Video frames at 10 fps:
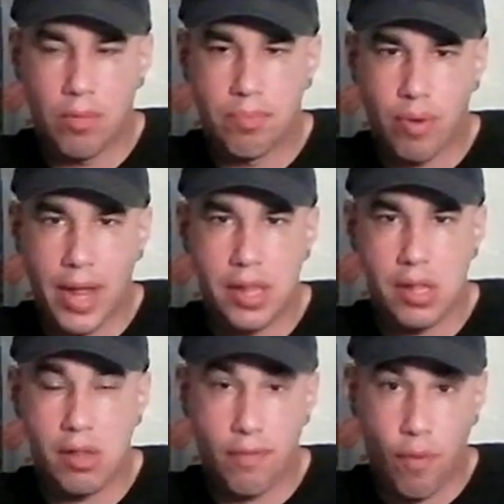
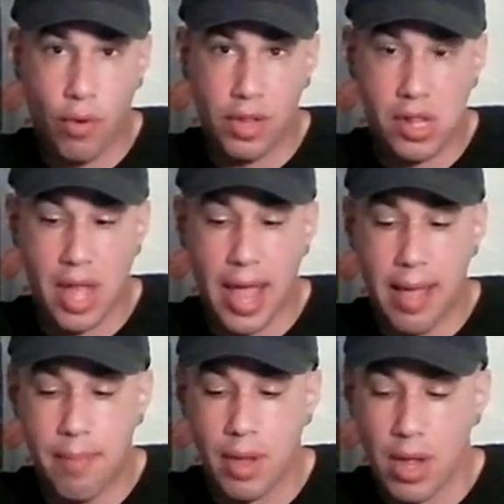prices for this
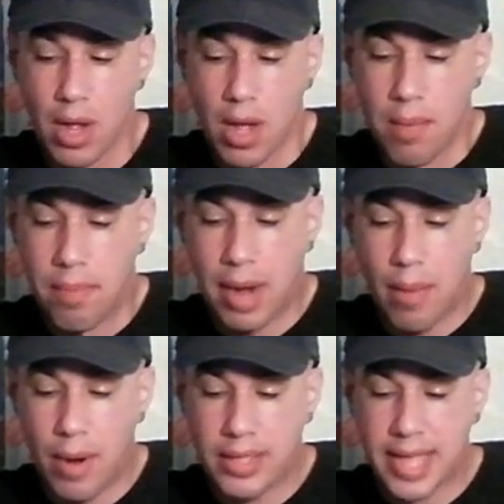game, but
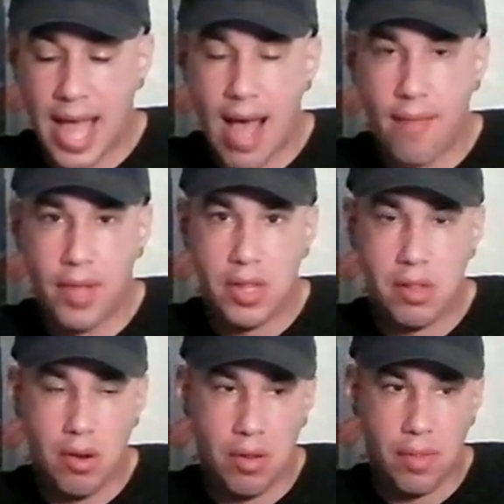I wanted to have it,
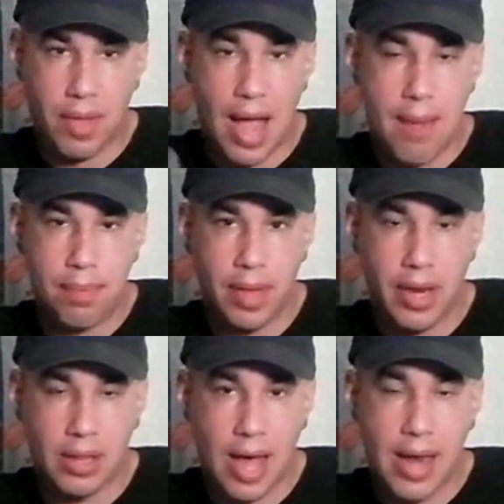something I
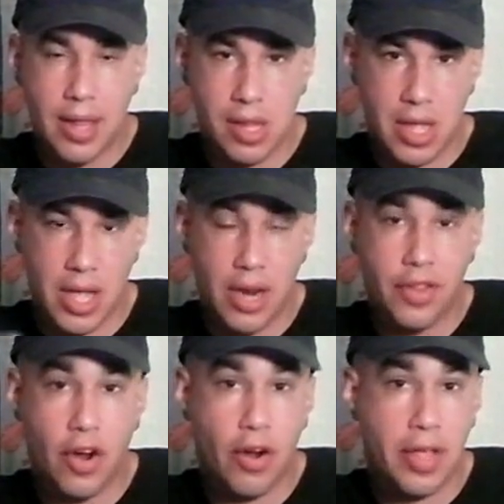played a lot as a kid
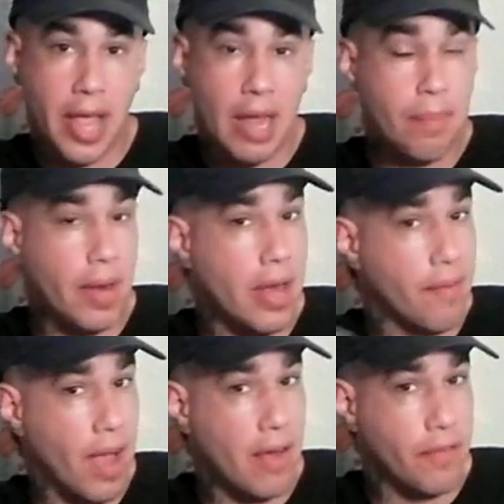on the arcade, but I
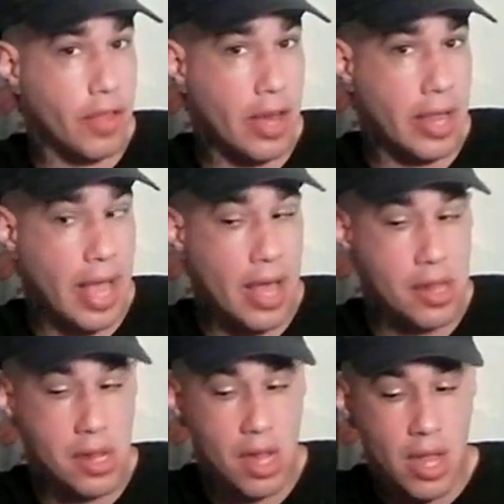never had for the
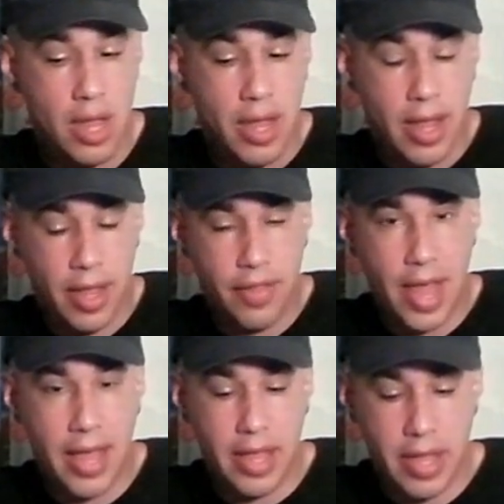NES, and
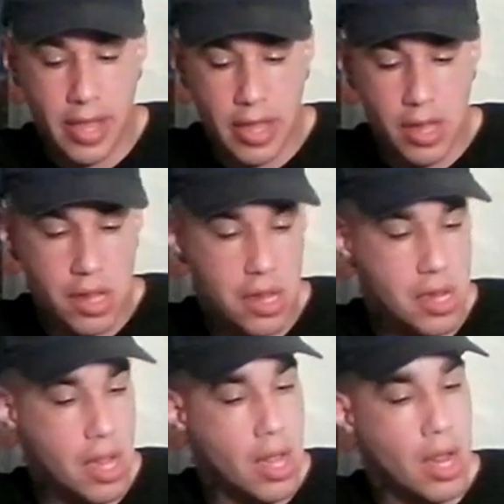that
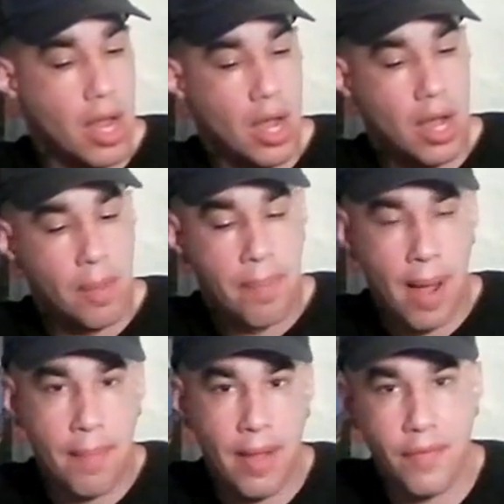is
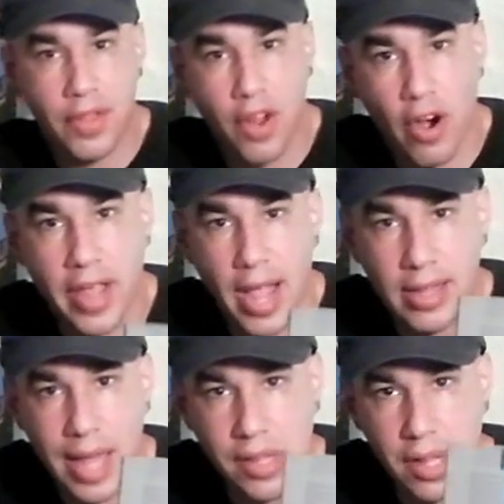Popeye for the Arcade
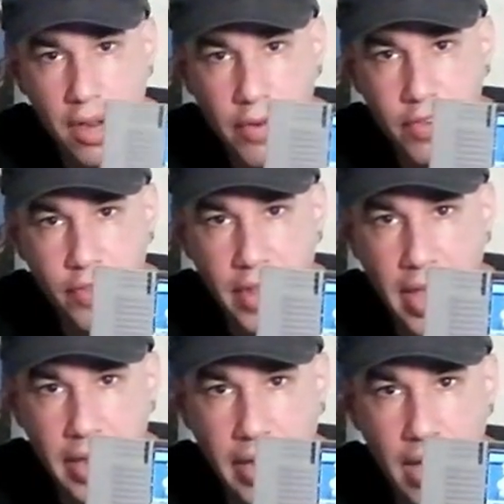Classic Series for the
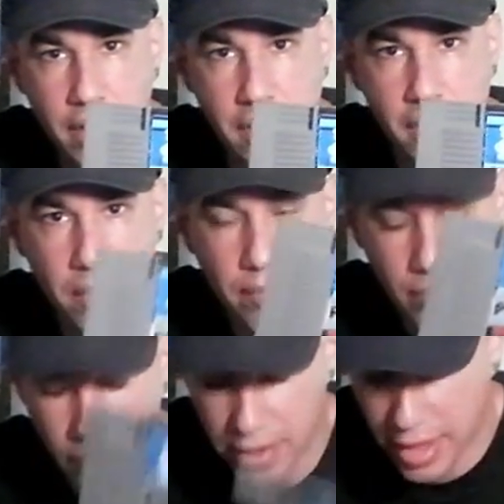NES, right